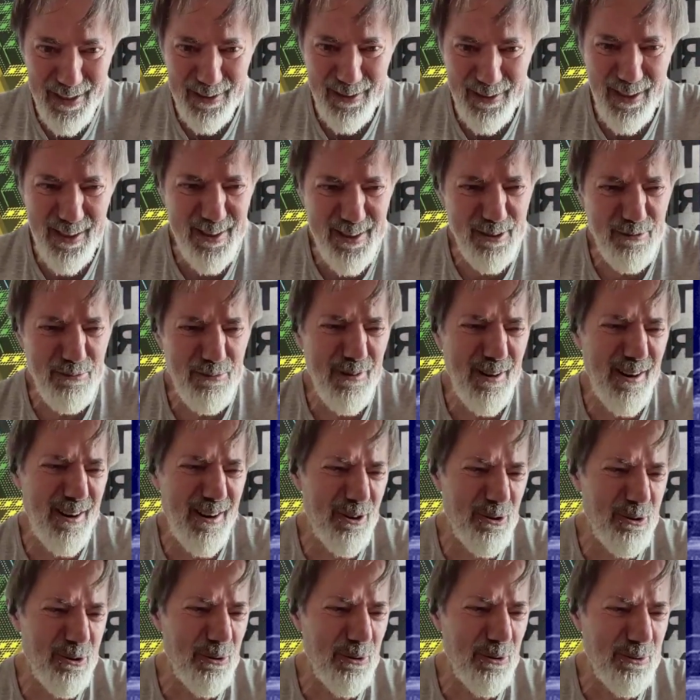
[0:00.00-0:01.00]
And they said,
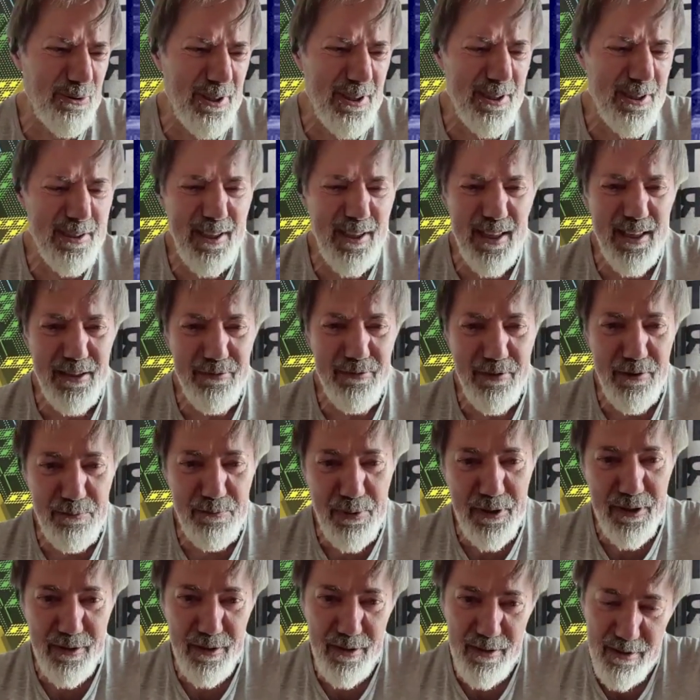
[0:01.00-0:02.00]
royalties, they never
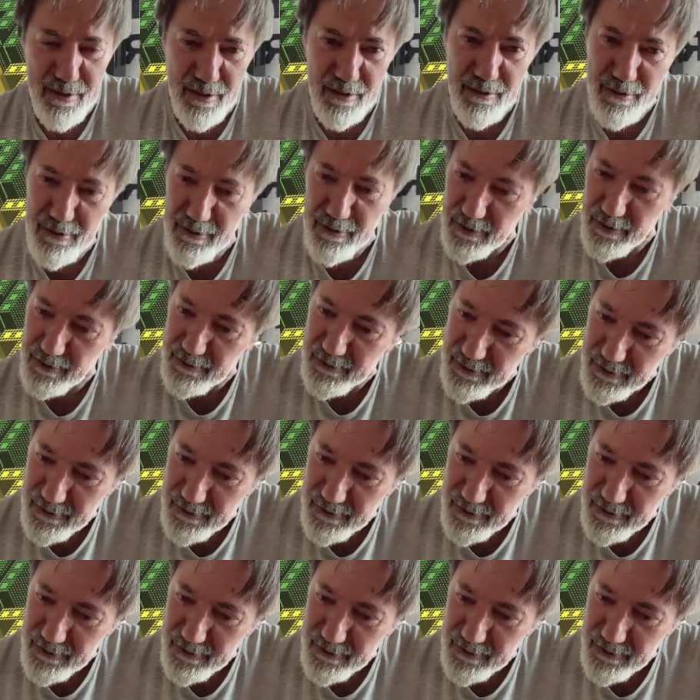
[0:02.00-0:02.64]
pay. I said, look,